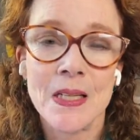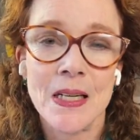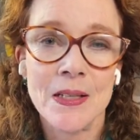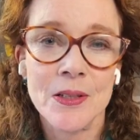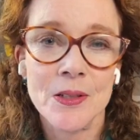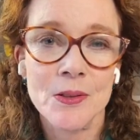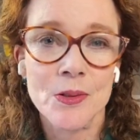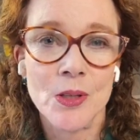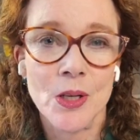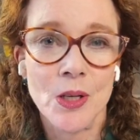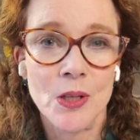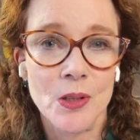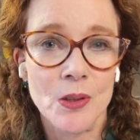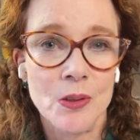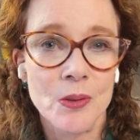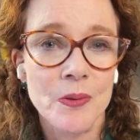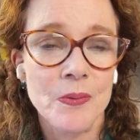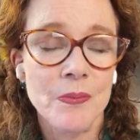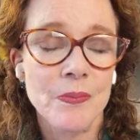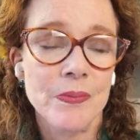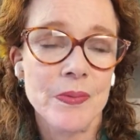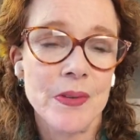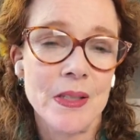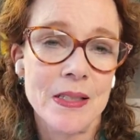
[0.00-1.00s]
I don't
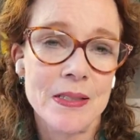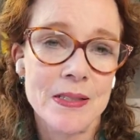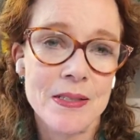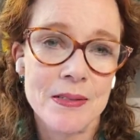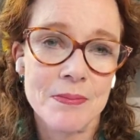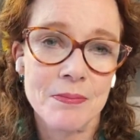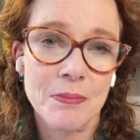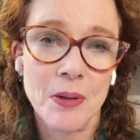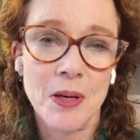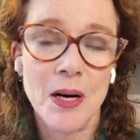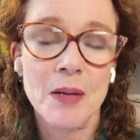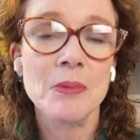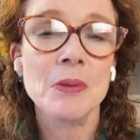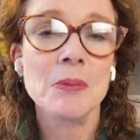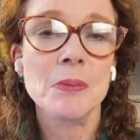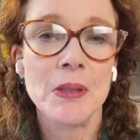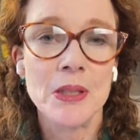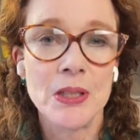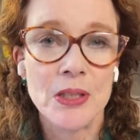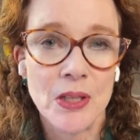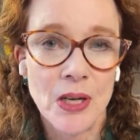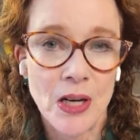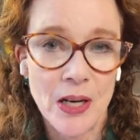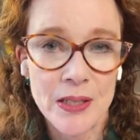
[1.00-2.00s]
know, that's
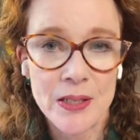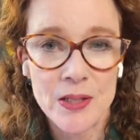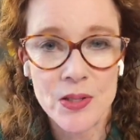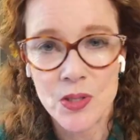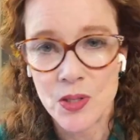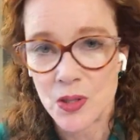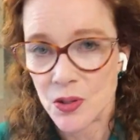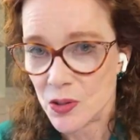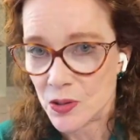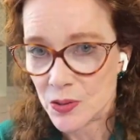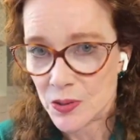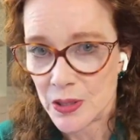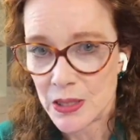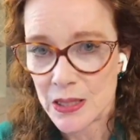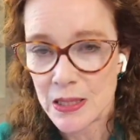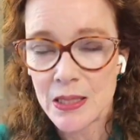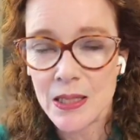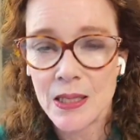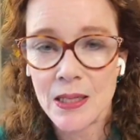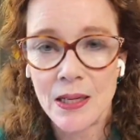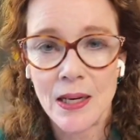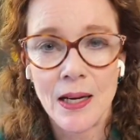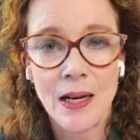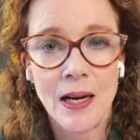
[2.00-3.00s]
probably not as
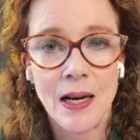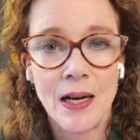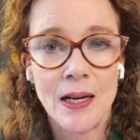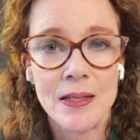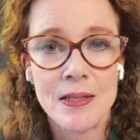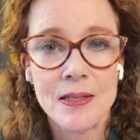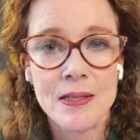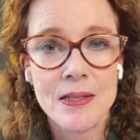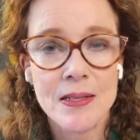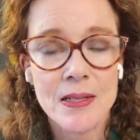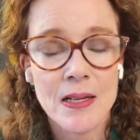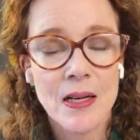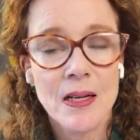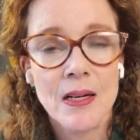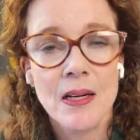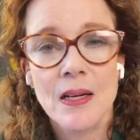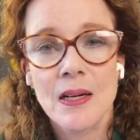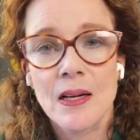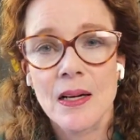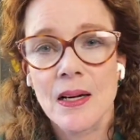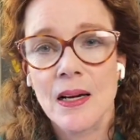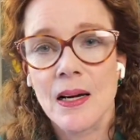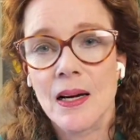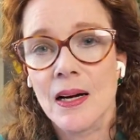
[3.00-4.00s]
good as
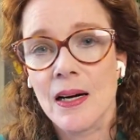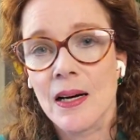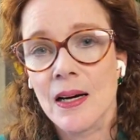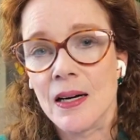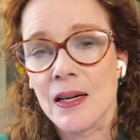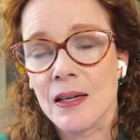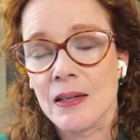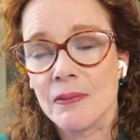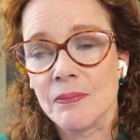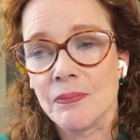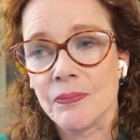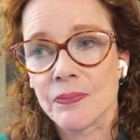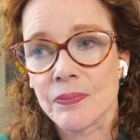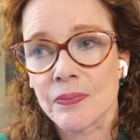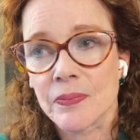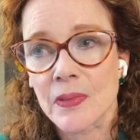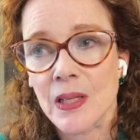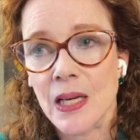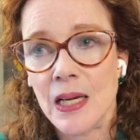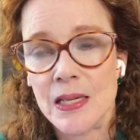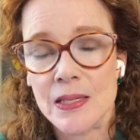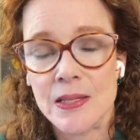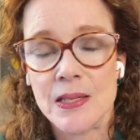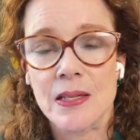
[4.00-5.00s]

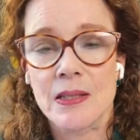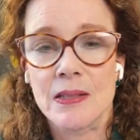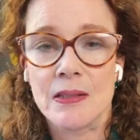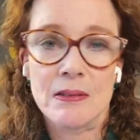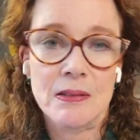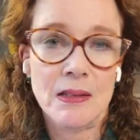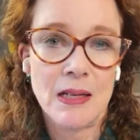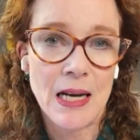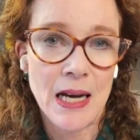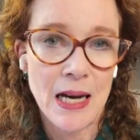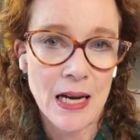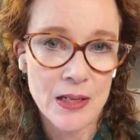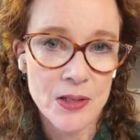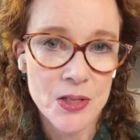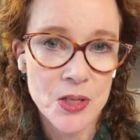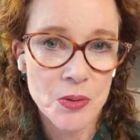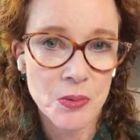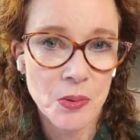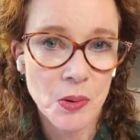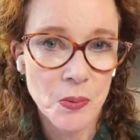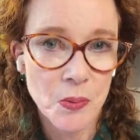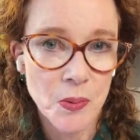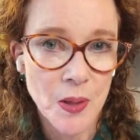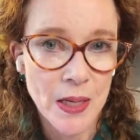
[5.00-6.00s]
an
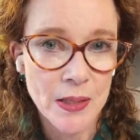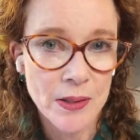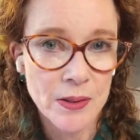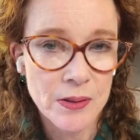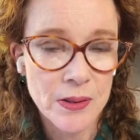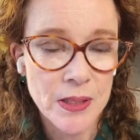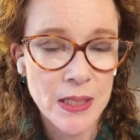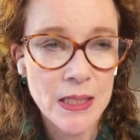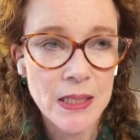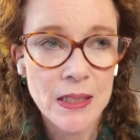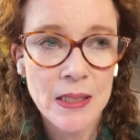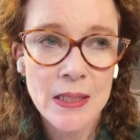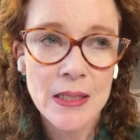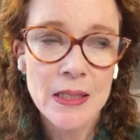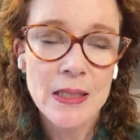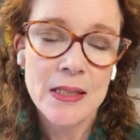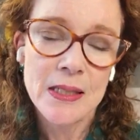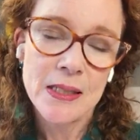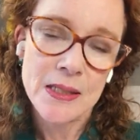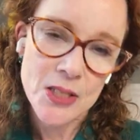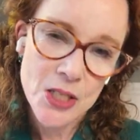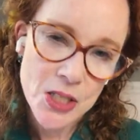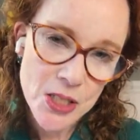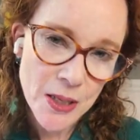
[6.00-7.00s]
actual winery.
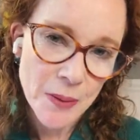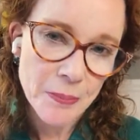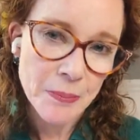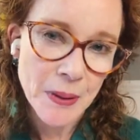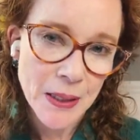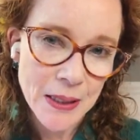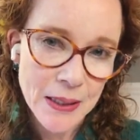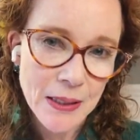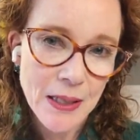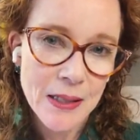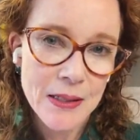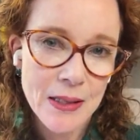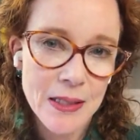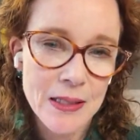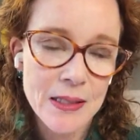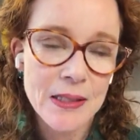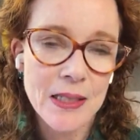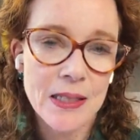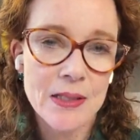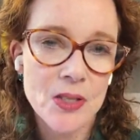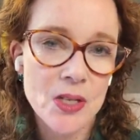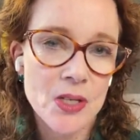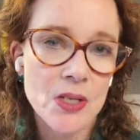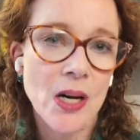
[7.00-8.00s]
In Champagne, I think
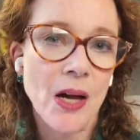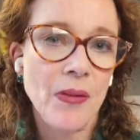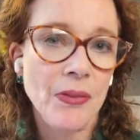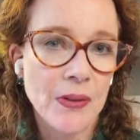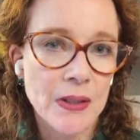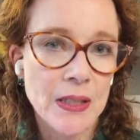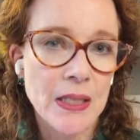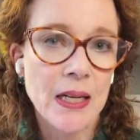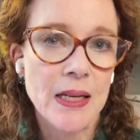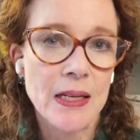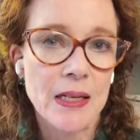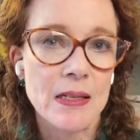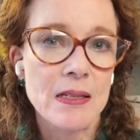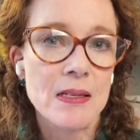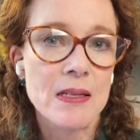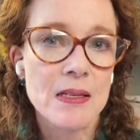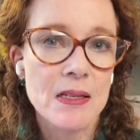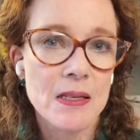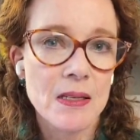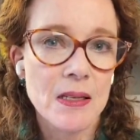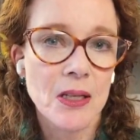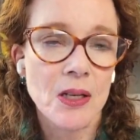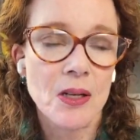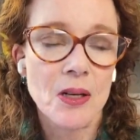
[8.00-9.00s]
that's not the
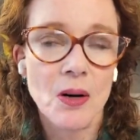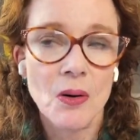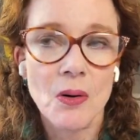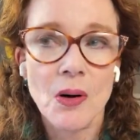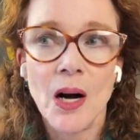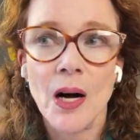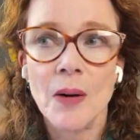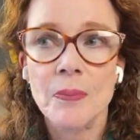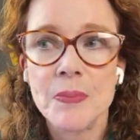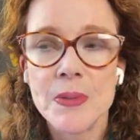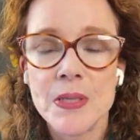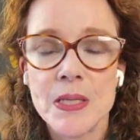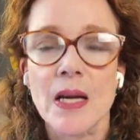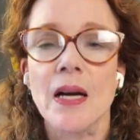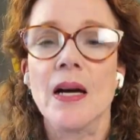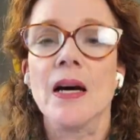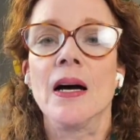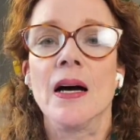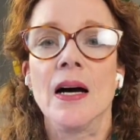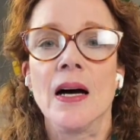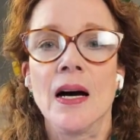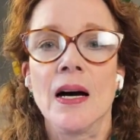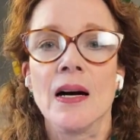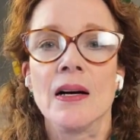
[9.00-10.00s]
case. The co-ops
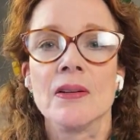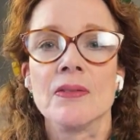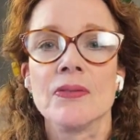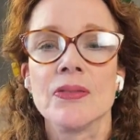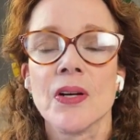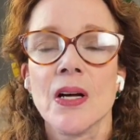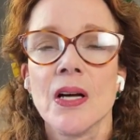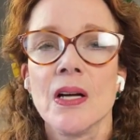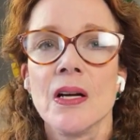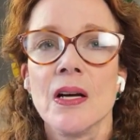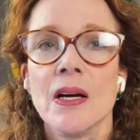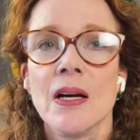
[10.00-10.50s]
have